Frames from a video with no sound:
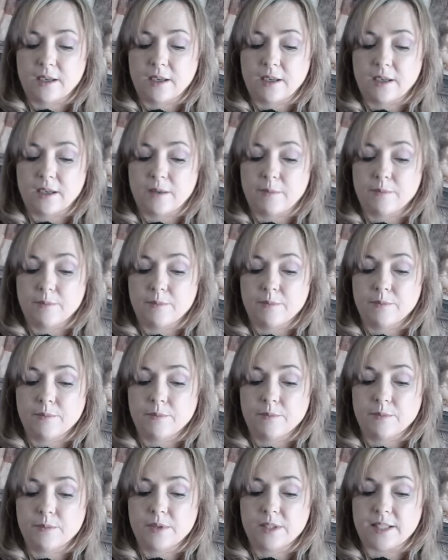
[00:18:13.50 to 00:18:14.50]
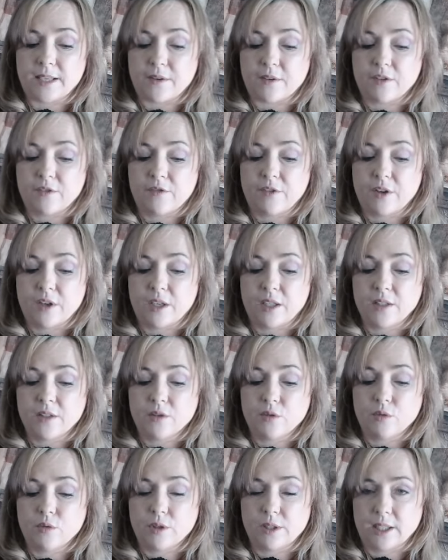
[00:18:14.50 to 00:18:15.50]
um,
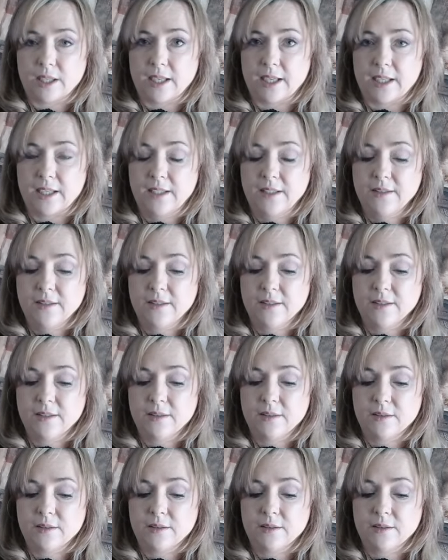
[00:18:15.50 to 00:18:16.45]
sacrifice or delays